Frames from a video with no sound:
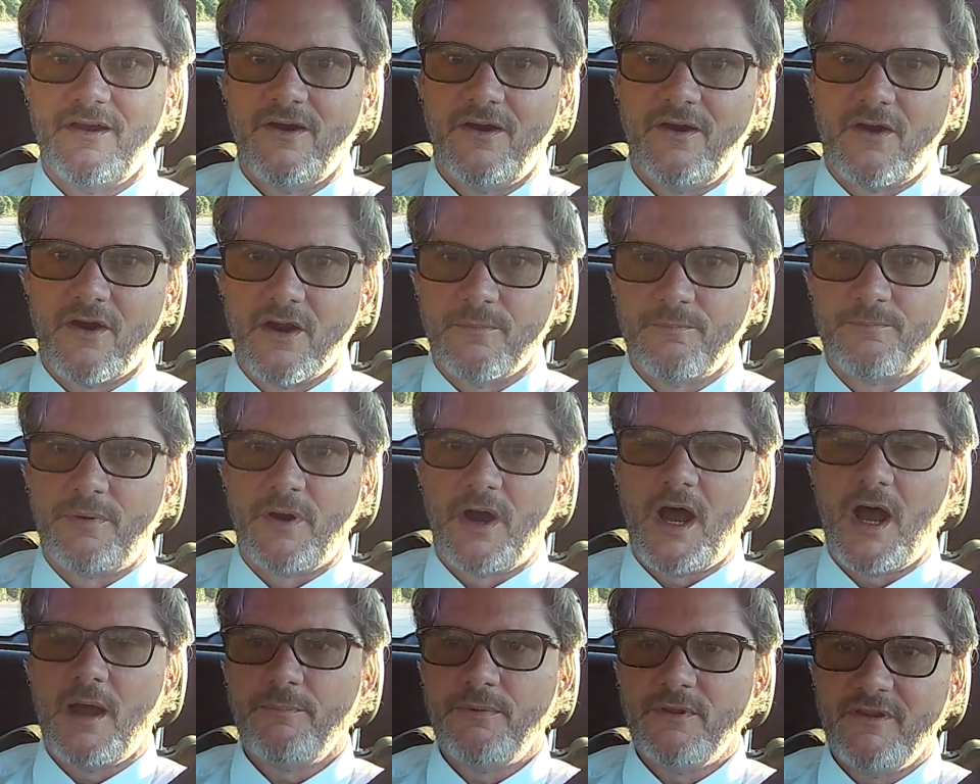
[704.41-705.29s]
our
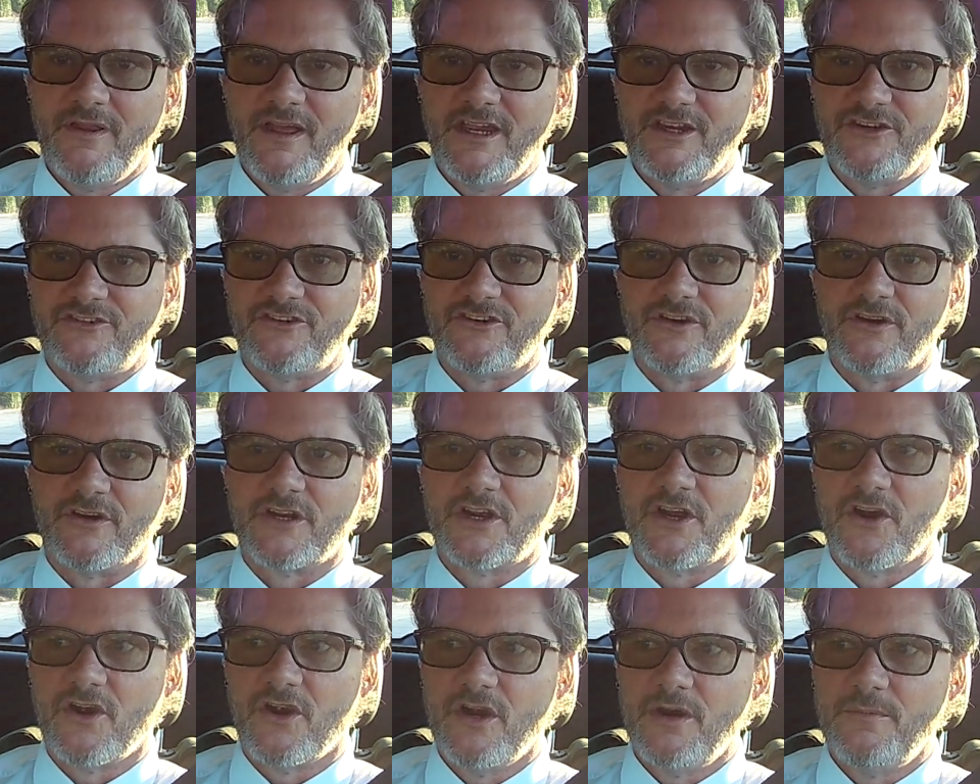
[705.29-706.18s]
population, our
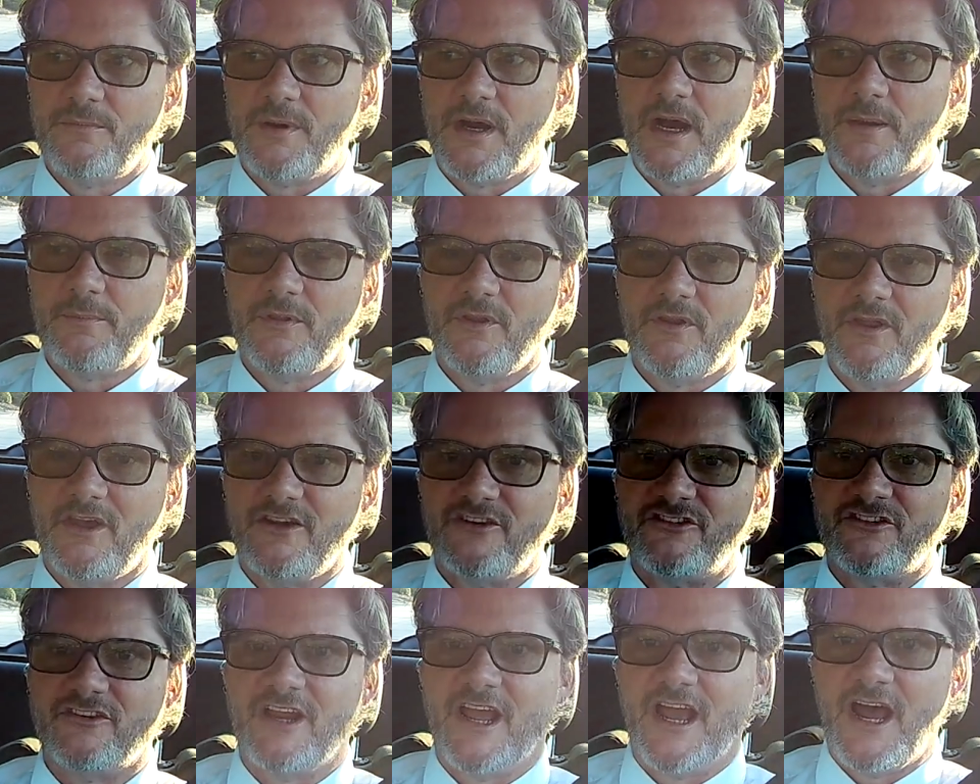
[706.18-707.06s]
current
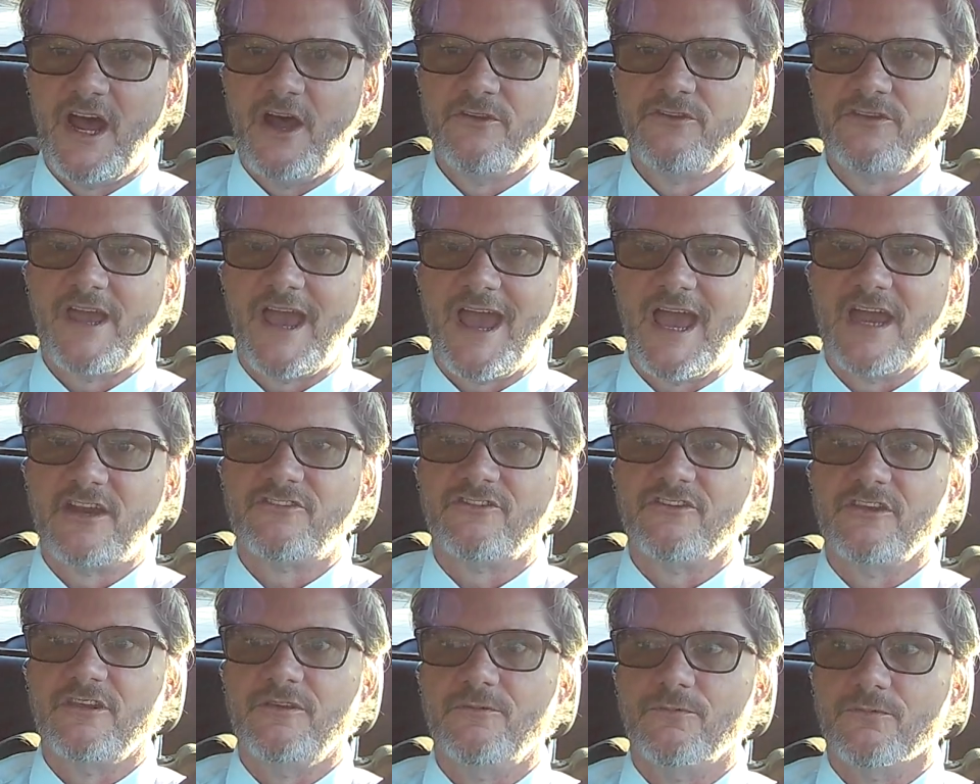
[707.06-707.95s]
population, how to
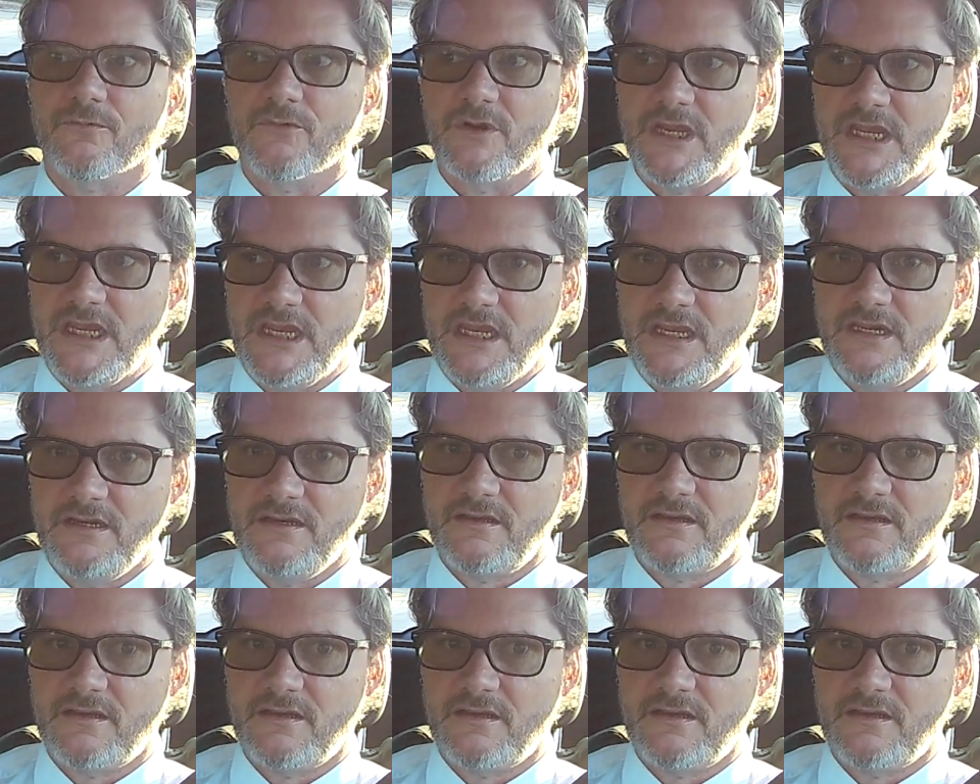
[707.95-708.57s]
actually read.